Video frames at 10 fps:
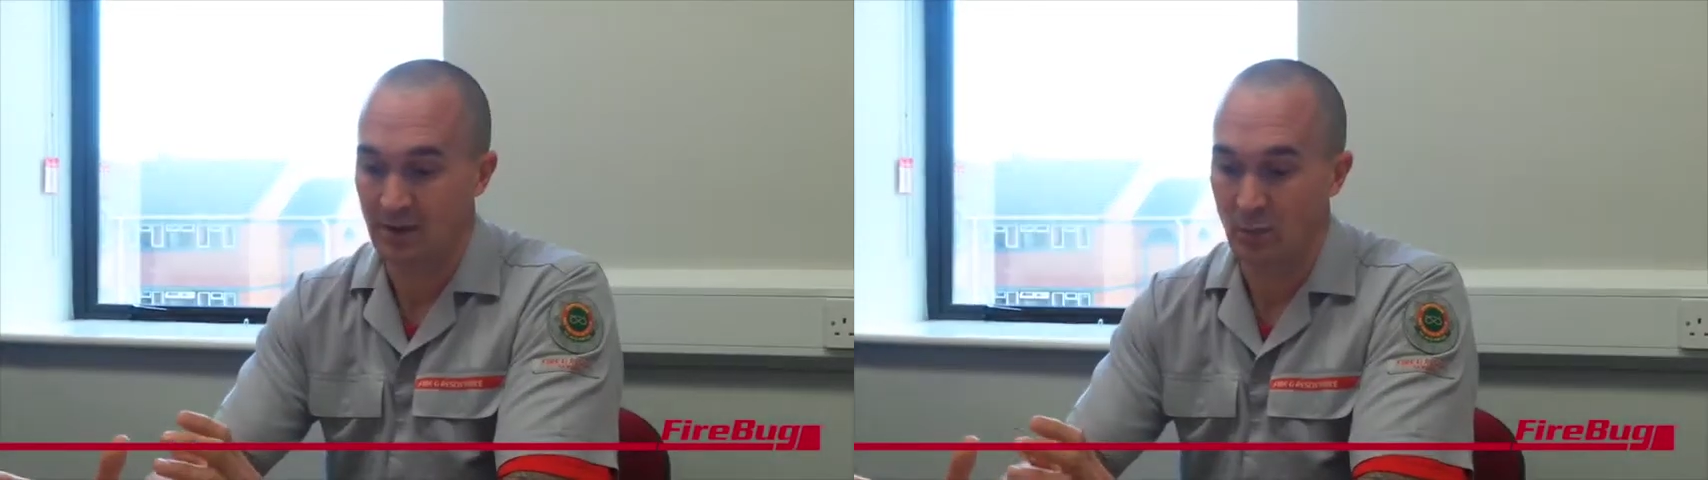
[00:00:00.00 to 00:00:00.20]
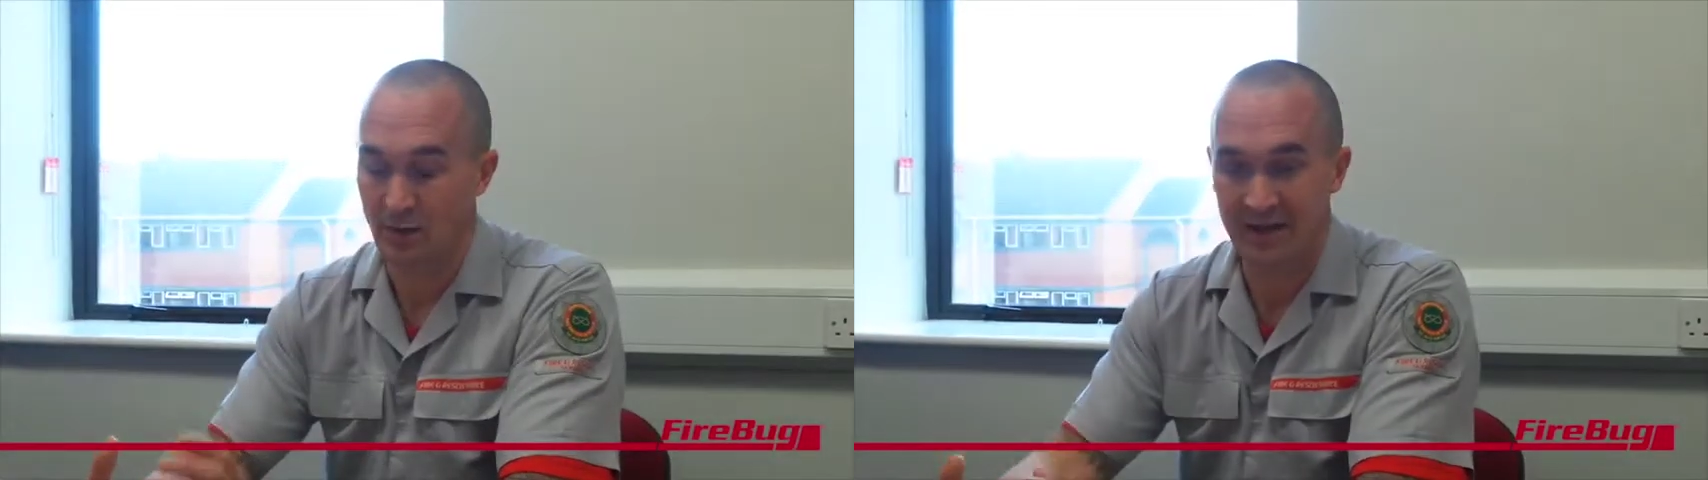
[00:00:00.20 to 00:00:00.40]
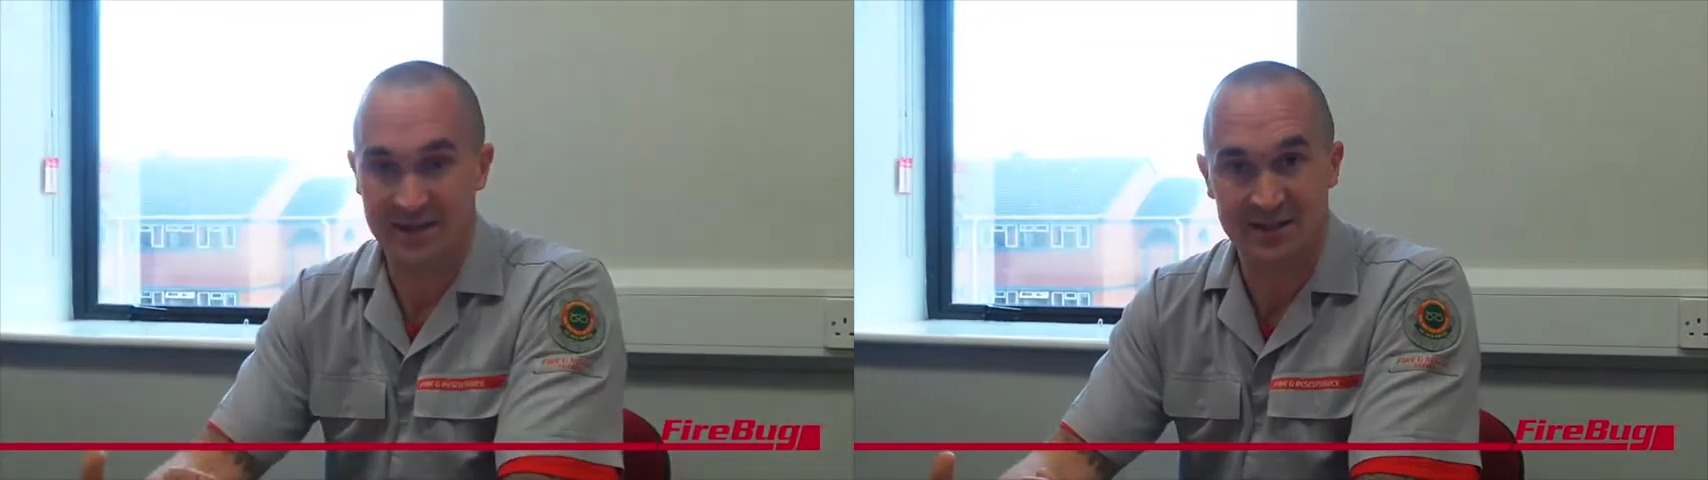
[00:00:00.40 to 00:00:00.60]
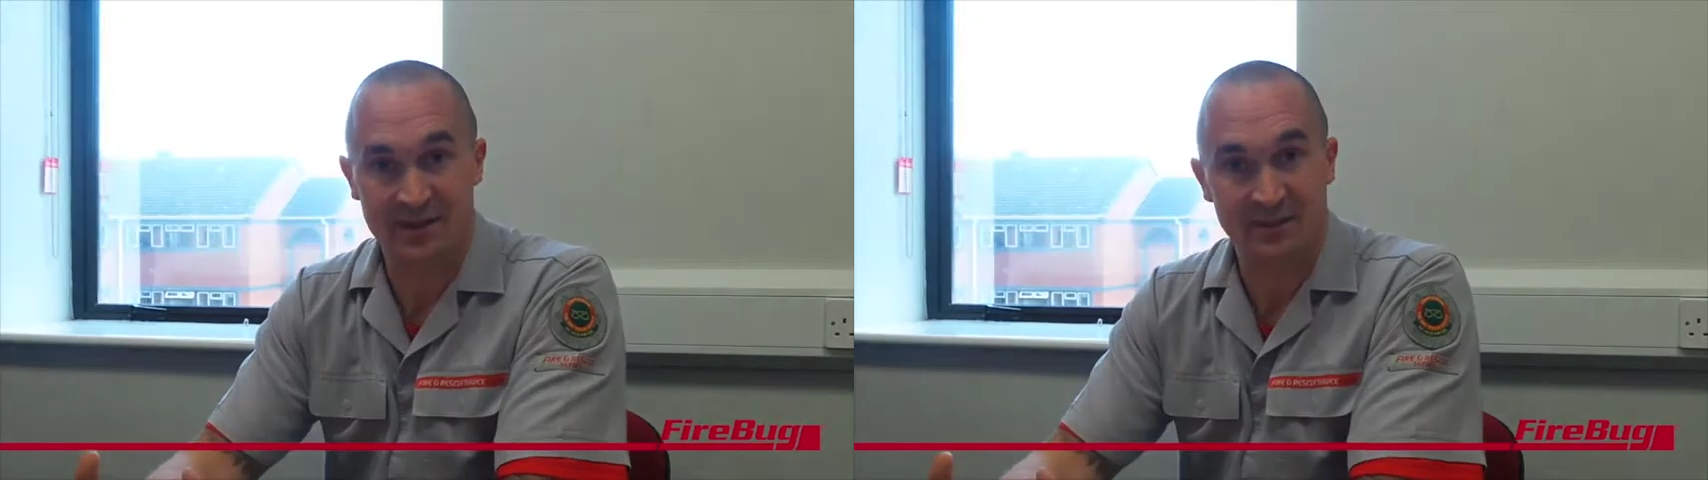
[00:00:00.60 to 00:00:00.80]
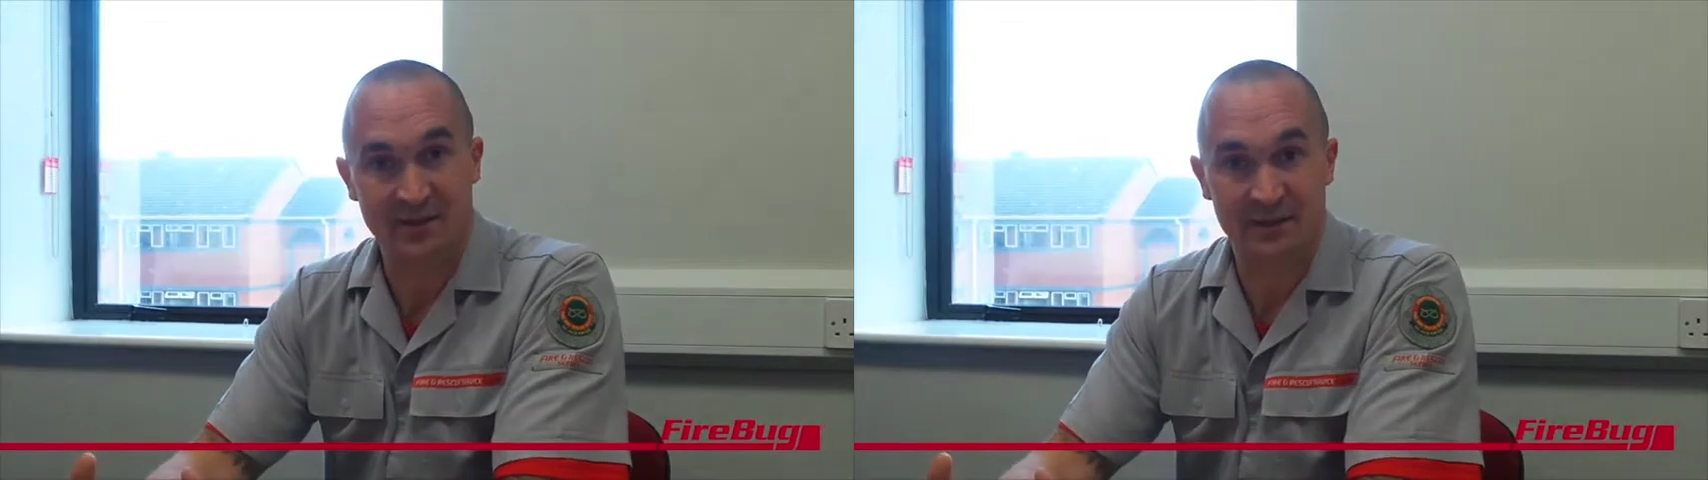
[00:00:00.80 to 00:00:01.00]
What the
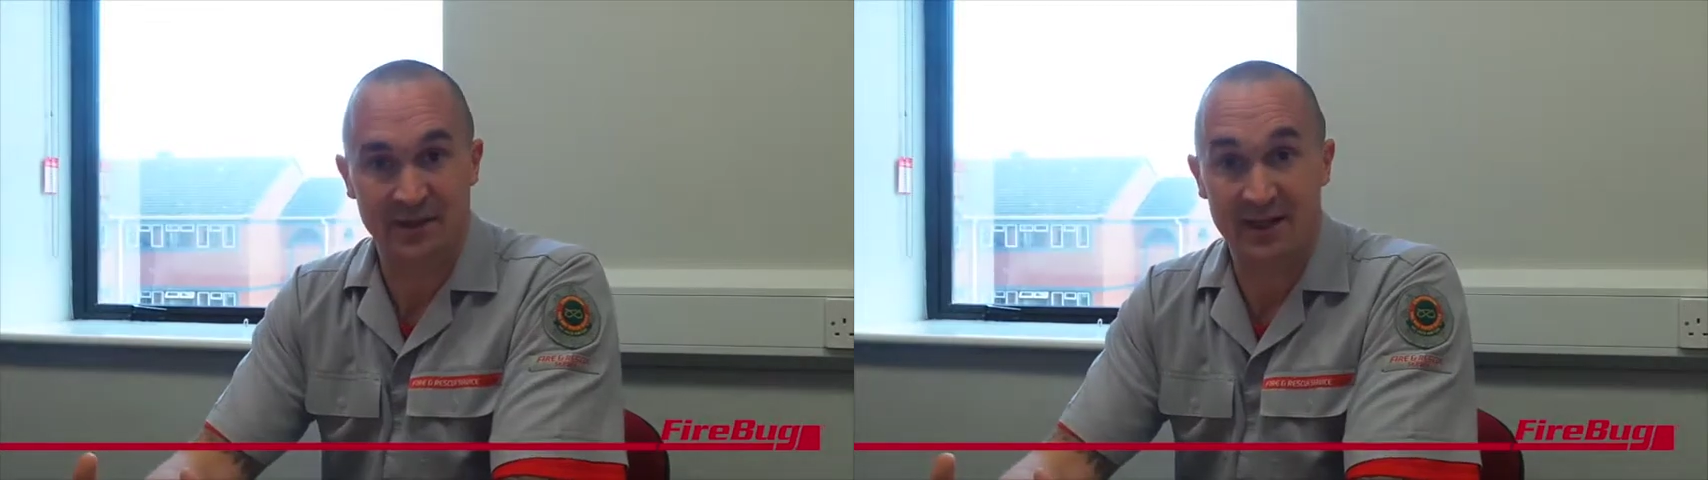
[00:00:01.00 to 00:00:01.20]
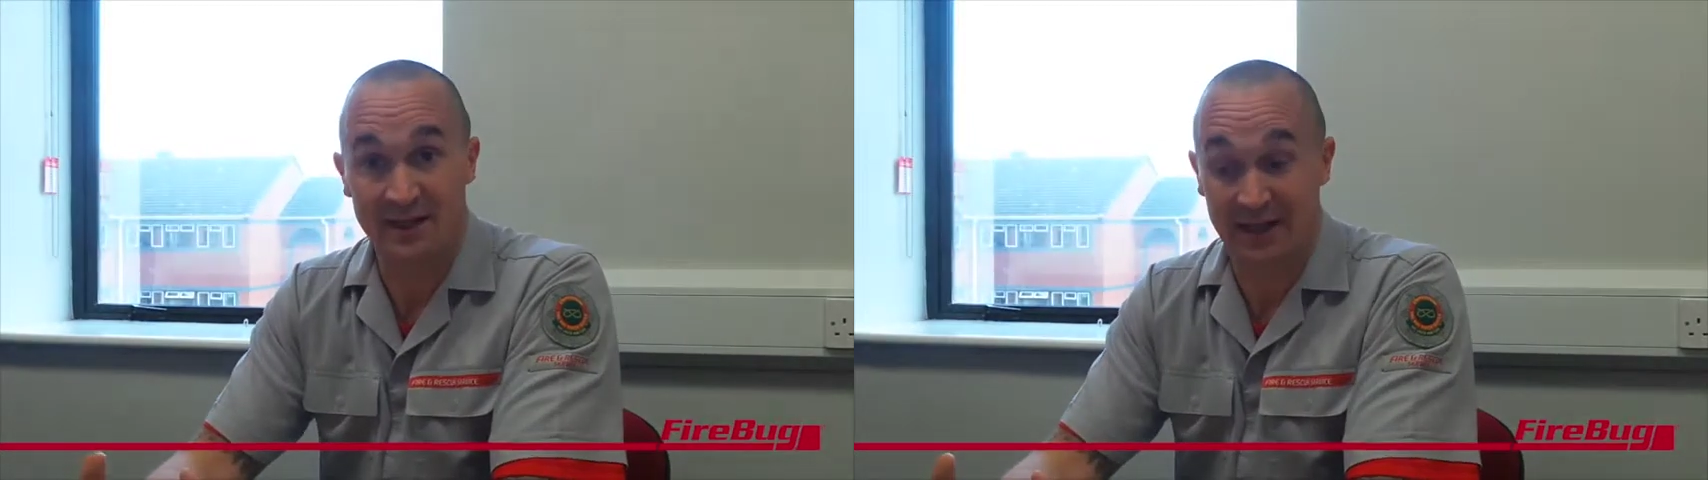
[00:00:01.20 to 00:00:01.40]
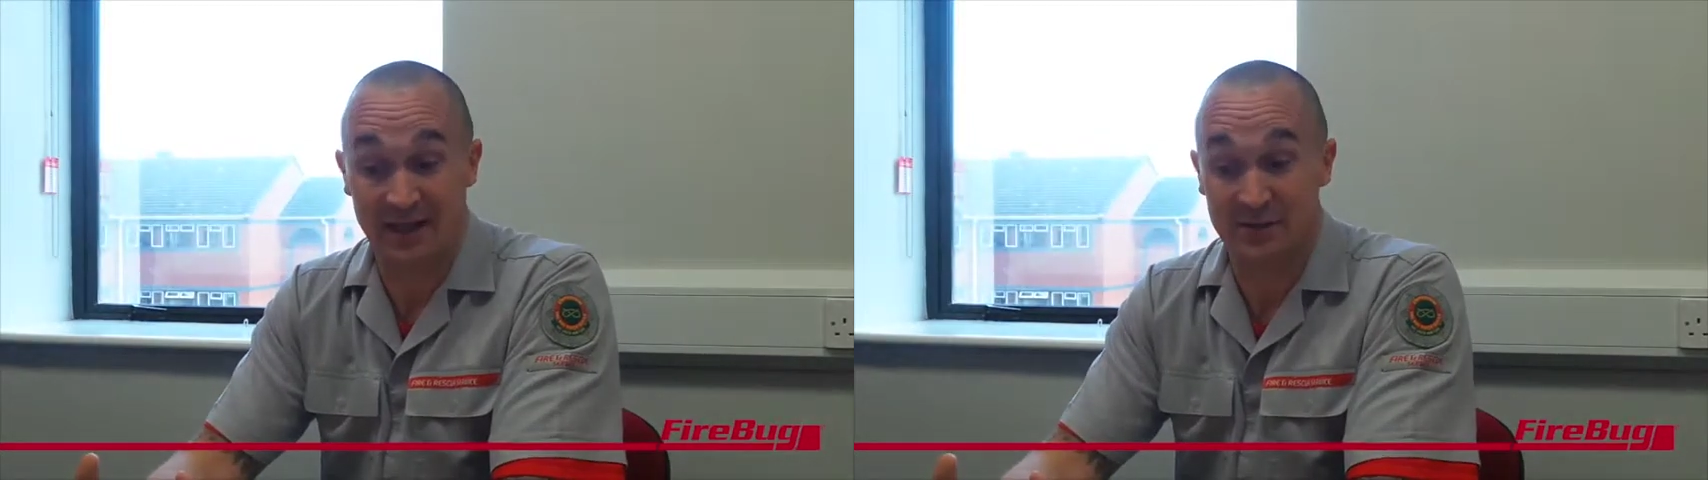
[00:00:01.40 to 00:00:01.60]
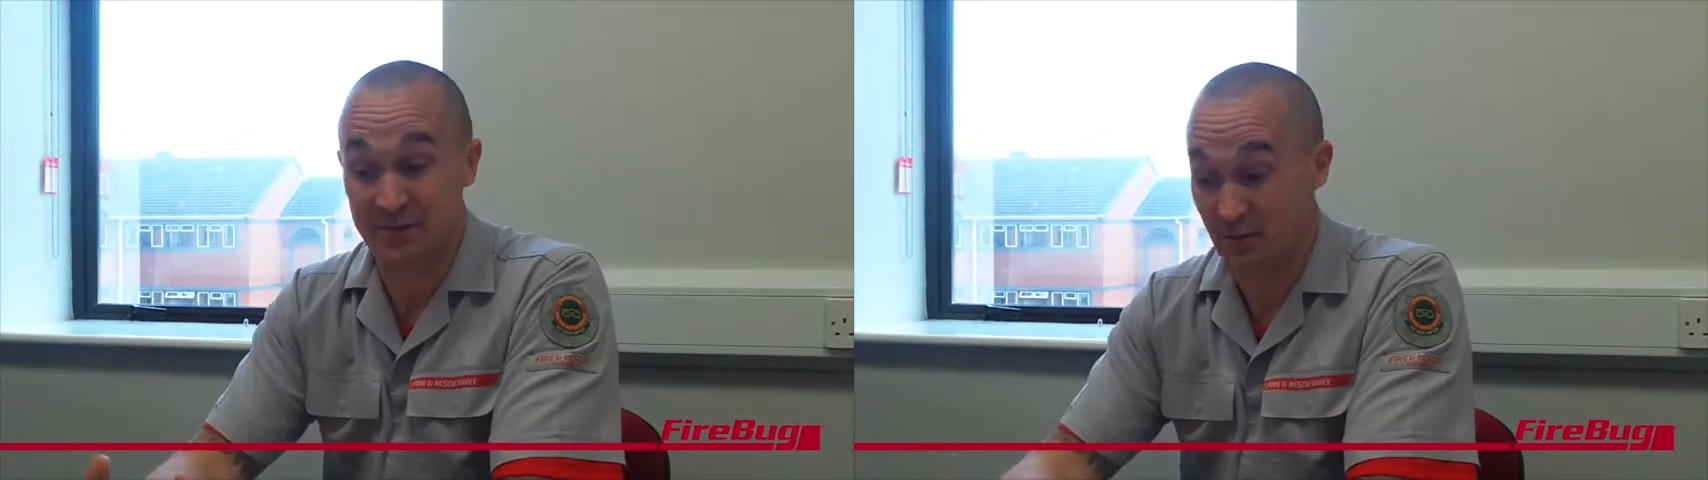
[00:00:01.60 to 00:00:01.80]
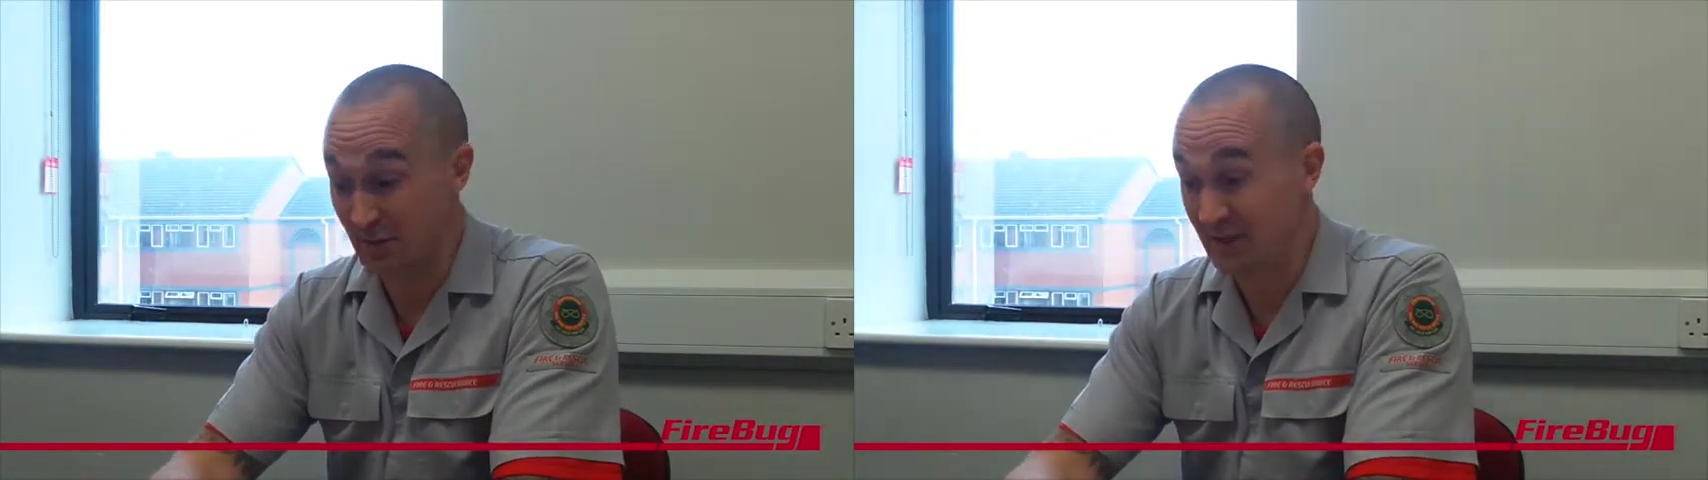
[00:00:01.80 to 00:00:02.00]
ST15 allows
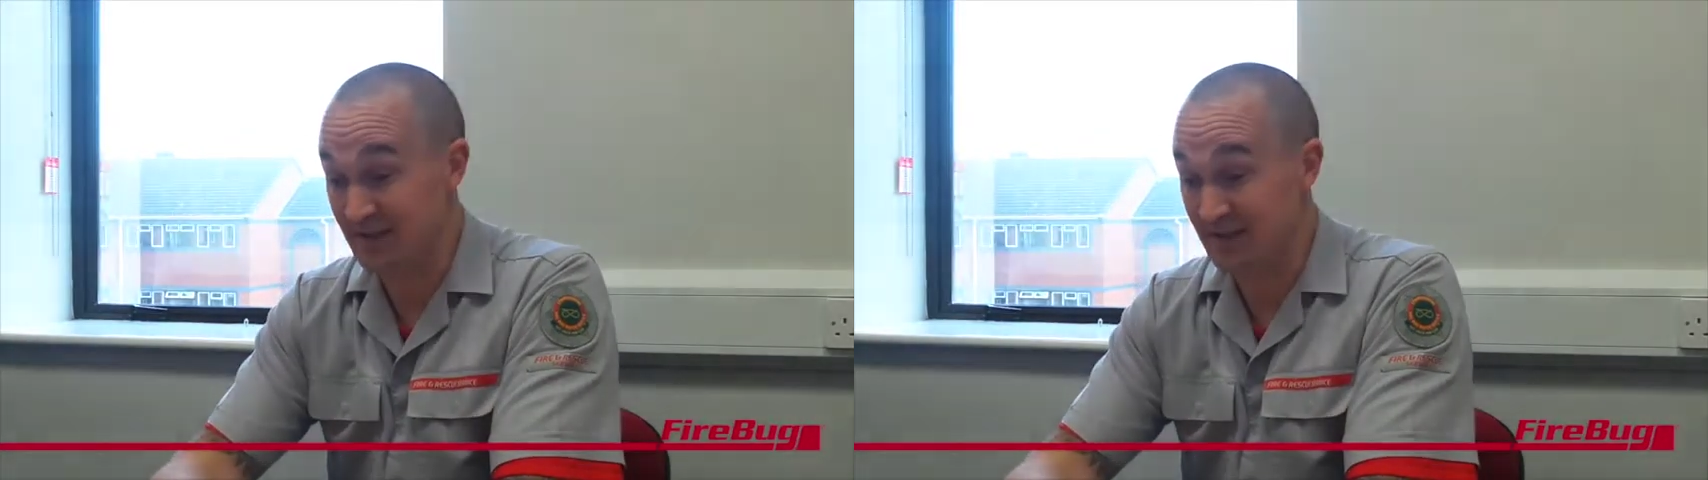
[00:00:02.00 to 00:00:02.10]
for